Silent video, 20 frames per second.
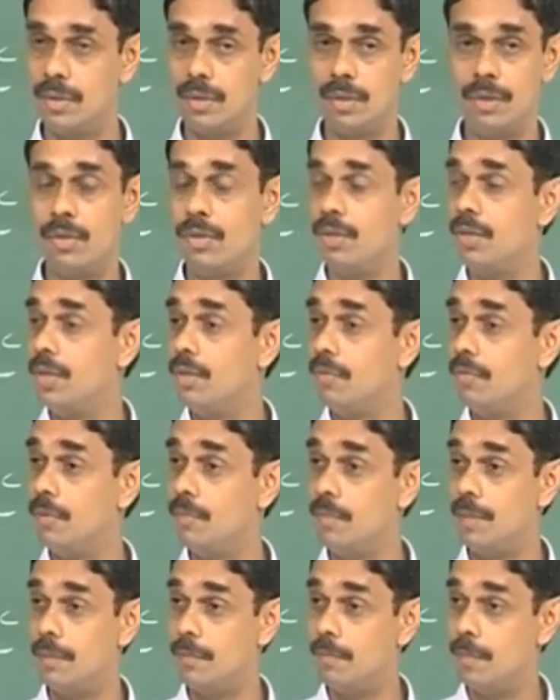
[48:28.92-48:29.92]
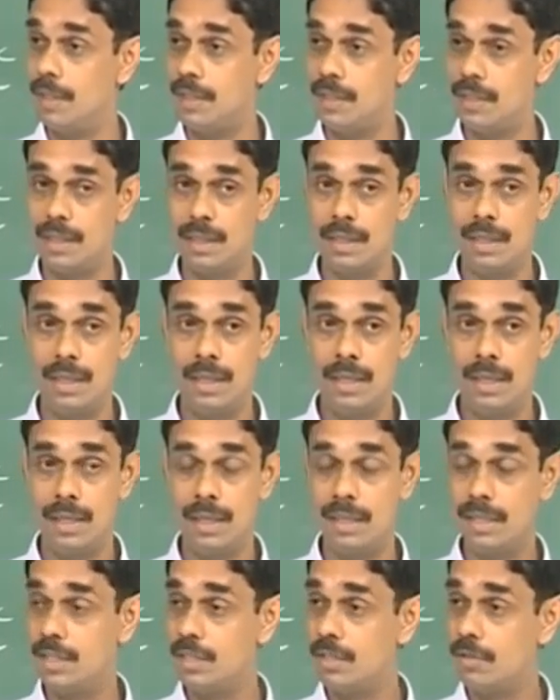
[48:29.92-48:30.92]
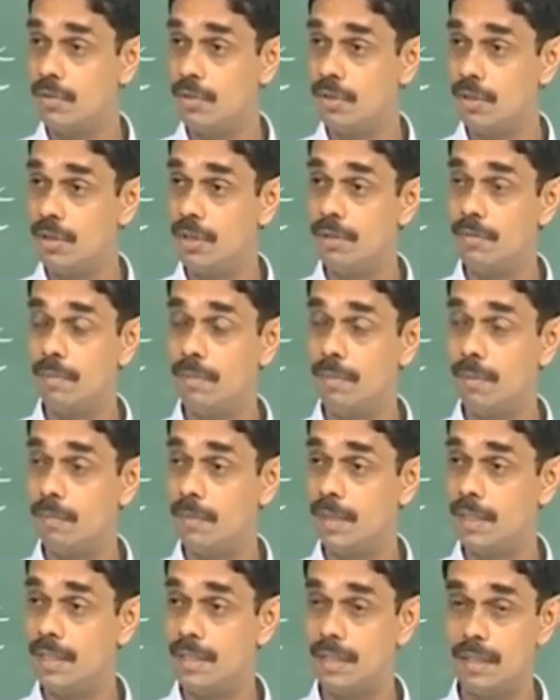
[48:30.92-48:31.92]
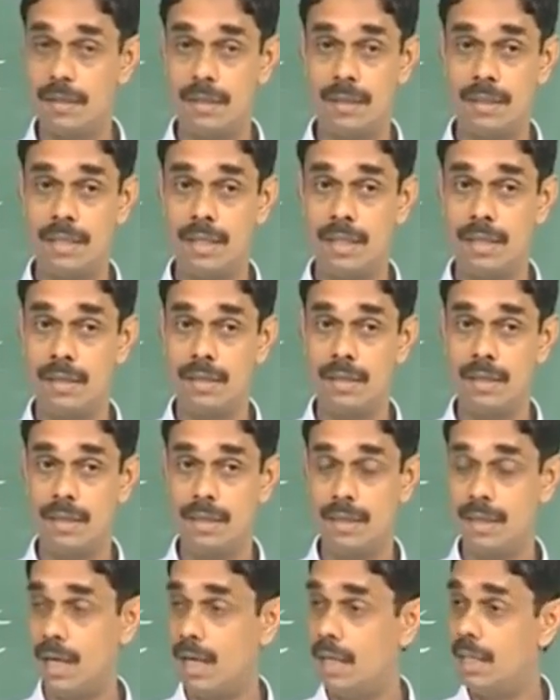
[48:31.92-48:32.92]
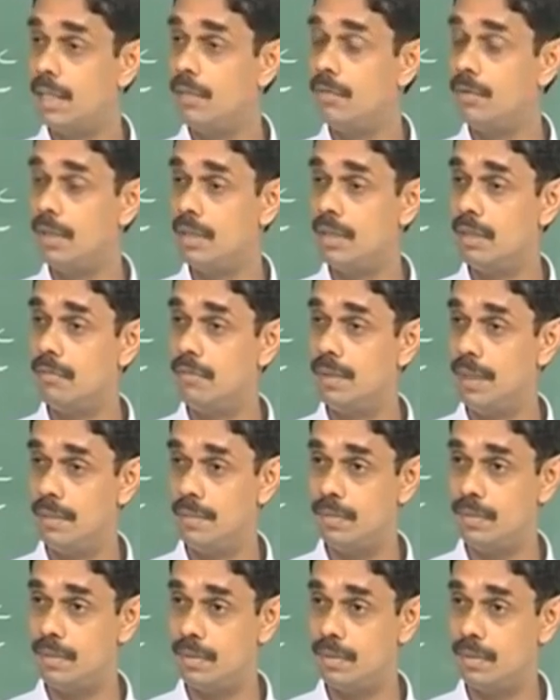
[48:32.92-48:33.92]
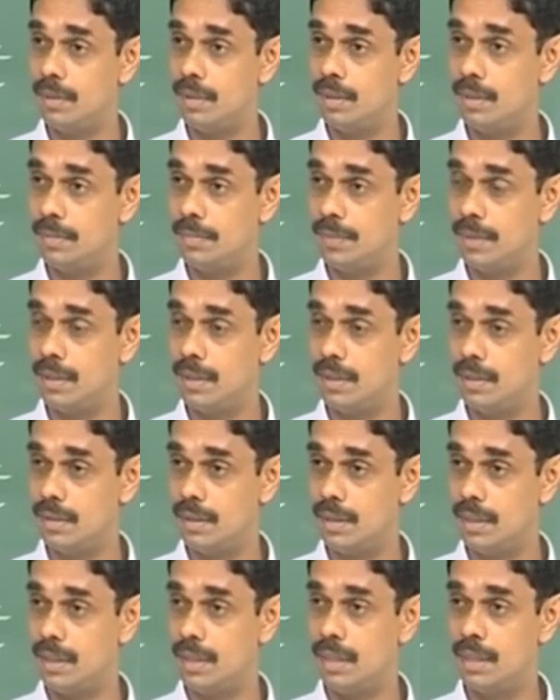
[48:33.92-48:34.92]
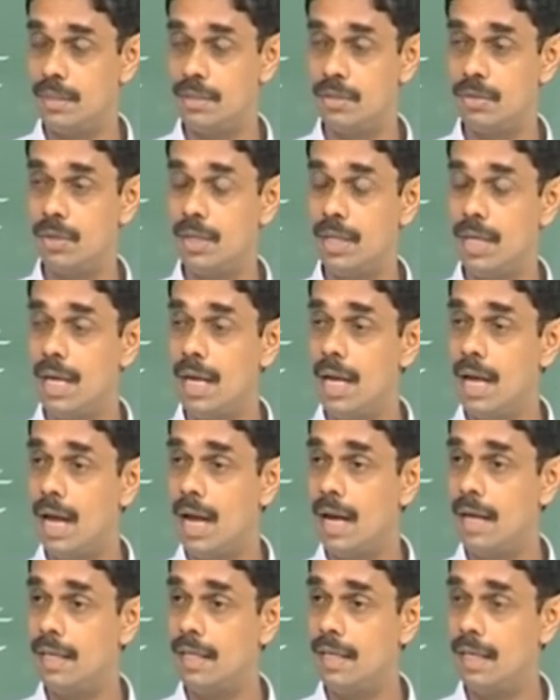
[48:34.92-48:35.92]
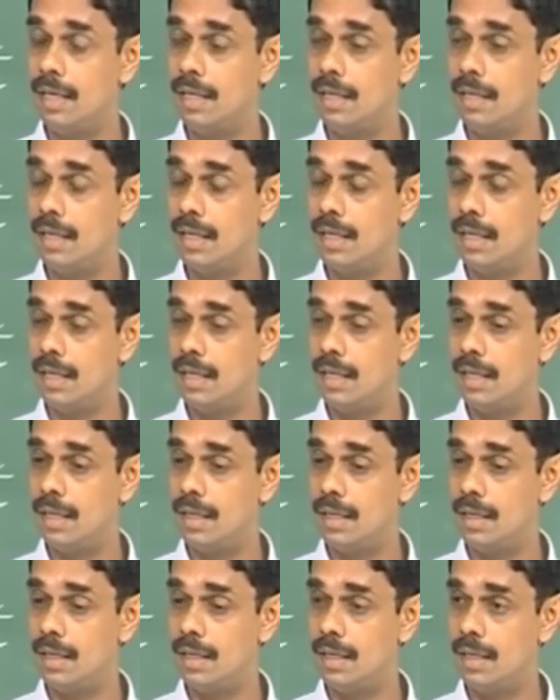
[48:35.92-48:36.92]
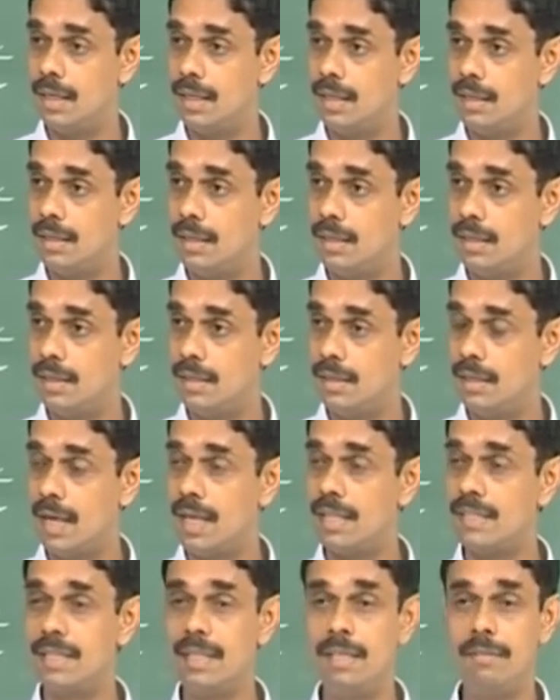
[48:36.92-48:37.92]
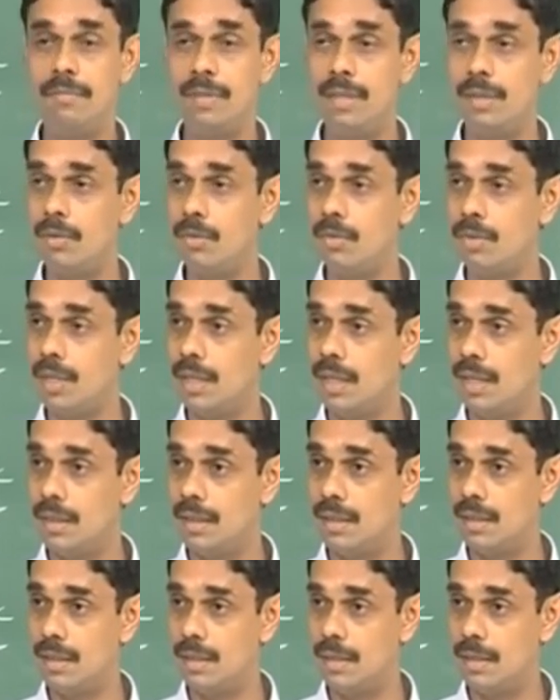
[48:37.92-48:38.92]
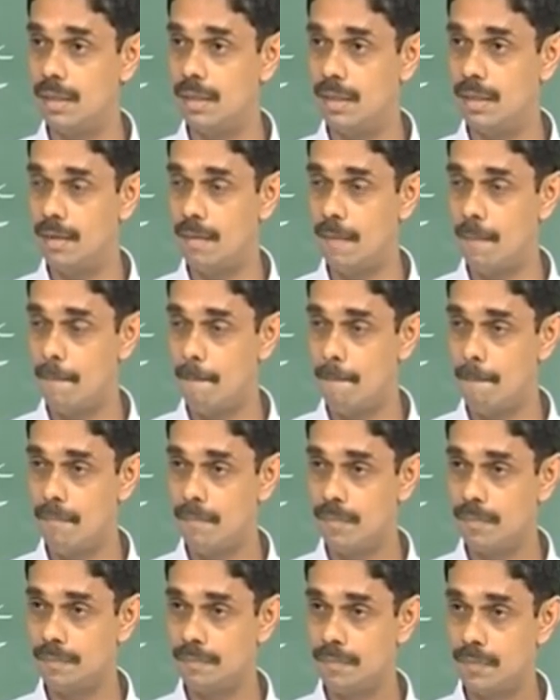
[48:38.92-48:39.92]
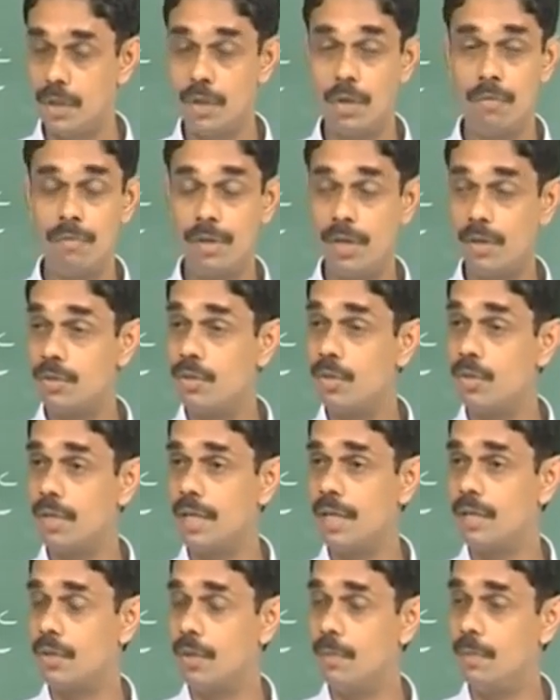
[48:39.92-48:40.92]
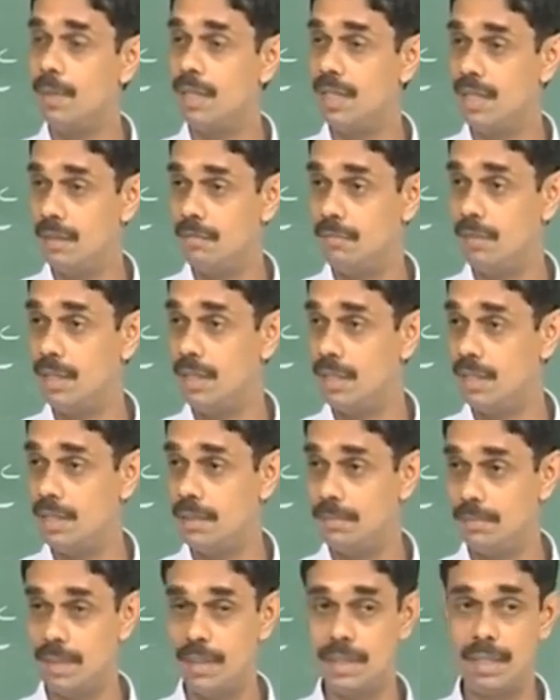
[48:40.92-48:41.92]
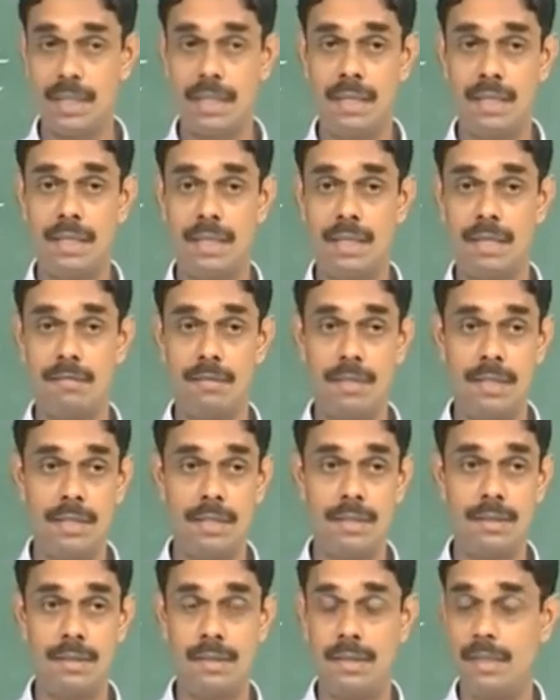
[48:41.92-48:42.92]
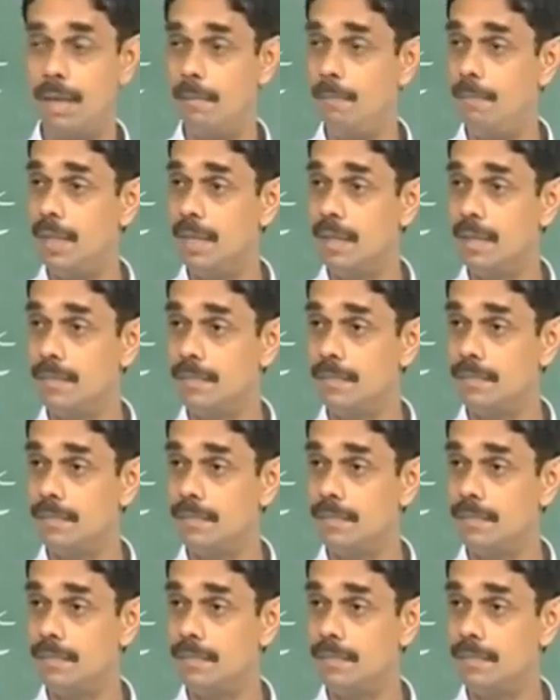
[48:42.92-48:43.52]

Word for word: non-uniform temperature regions of non-uniform temperature then attenuated waves uh, and, and so on. And then uh, lastly we looked at uh, we also looked at combination when there is temperature gradient and when there is damping